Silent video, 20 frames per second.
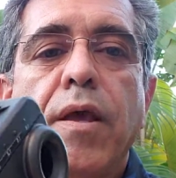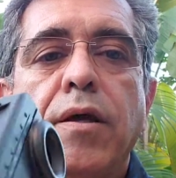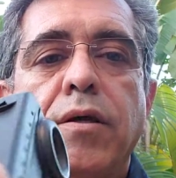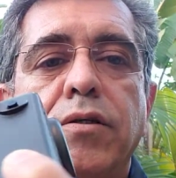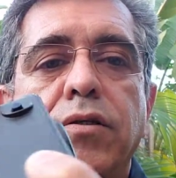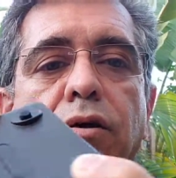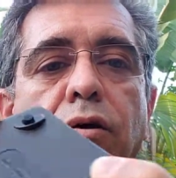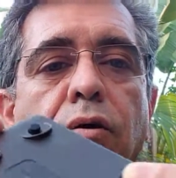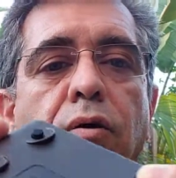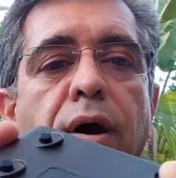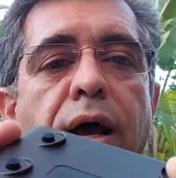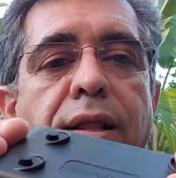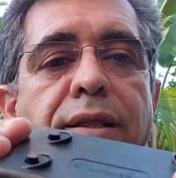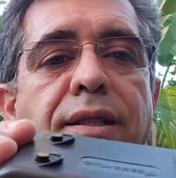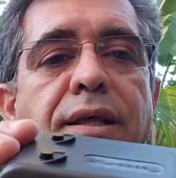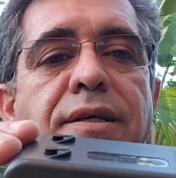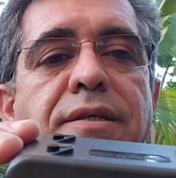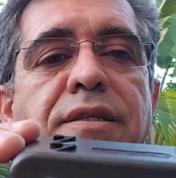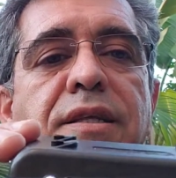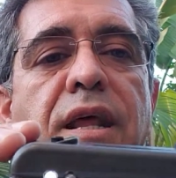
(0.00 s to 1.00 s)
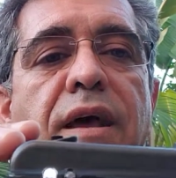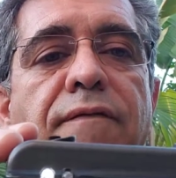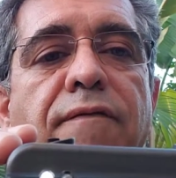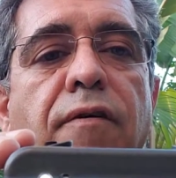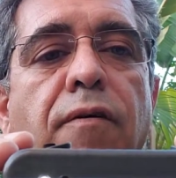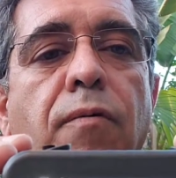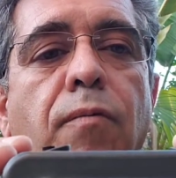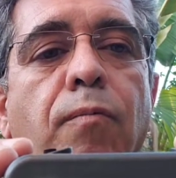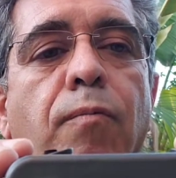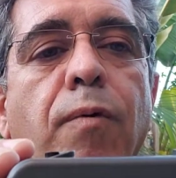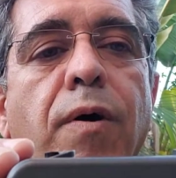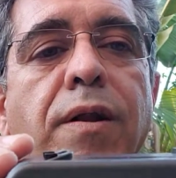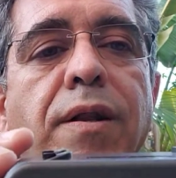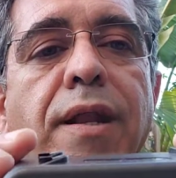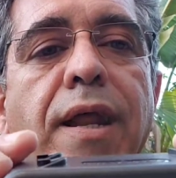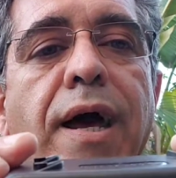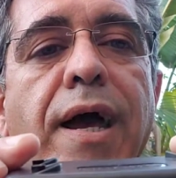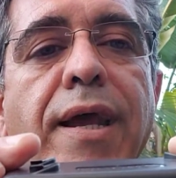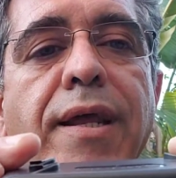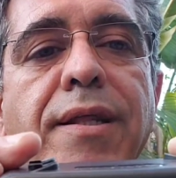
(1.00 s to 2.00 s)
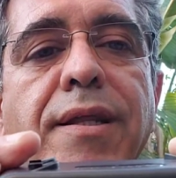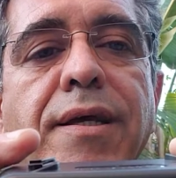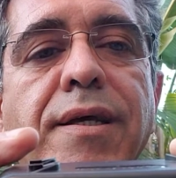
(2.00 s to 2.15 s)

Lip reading: So at this level, one light